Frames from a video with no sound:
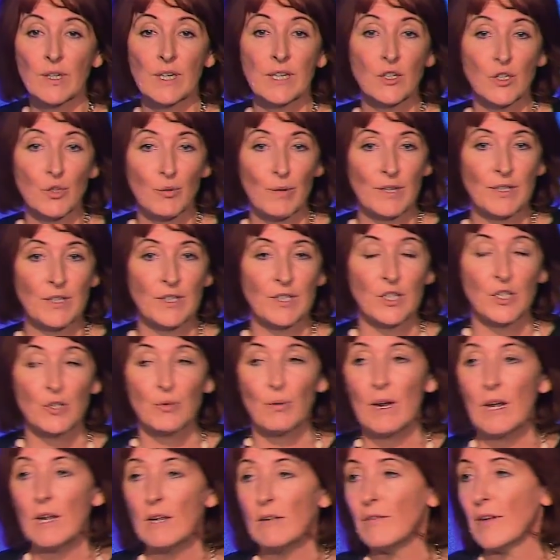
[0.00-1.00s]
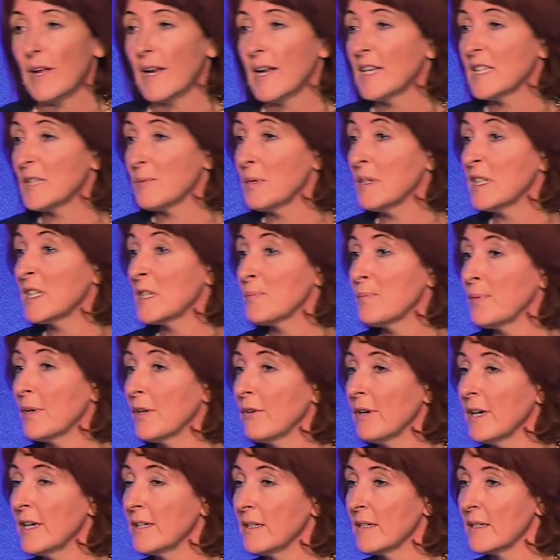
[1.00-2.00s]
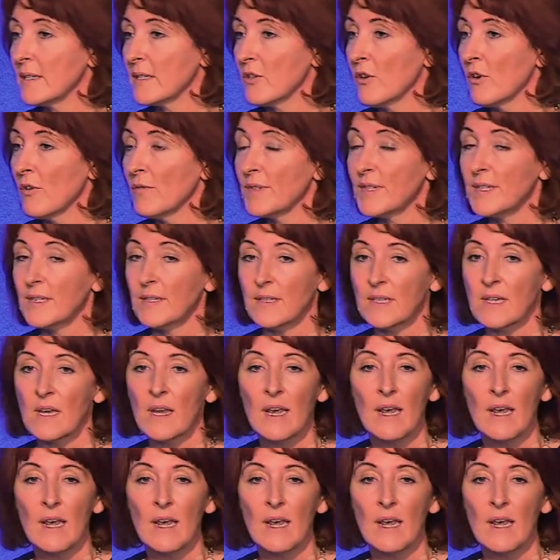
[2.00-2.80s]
in 2012 and has been spearheading services